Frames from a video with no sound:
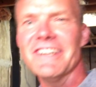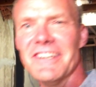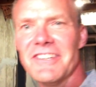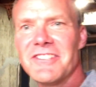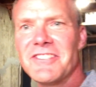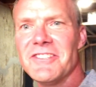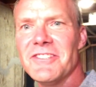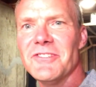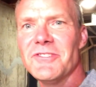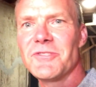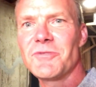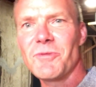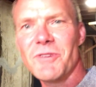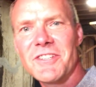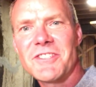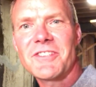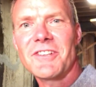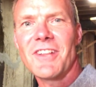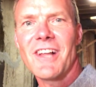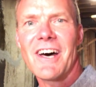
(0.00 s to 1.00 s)
issues,
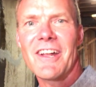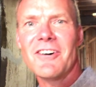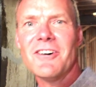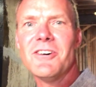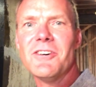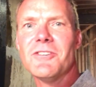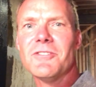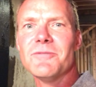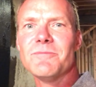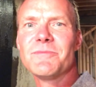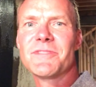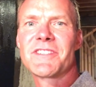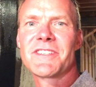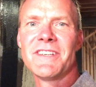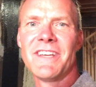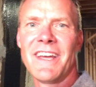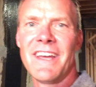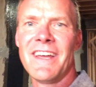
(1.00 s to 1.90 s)
which a lot of homes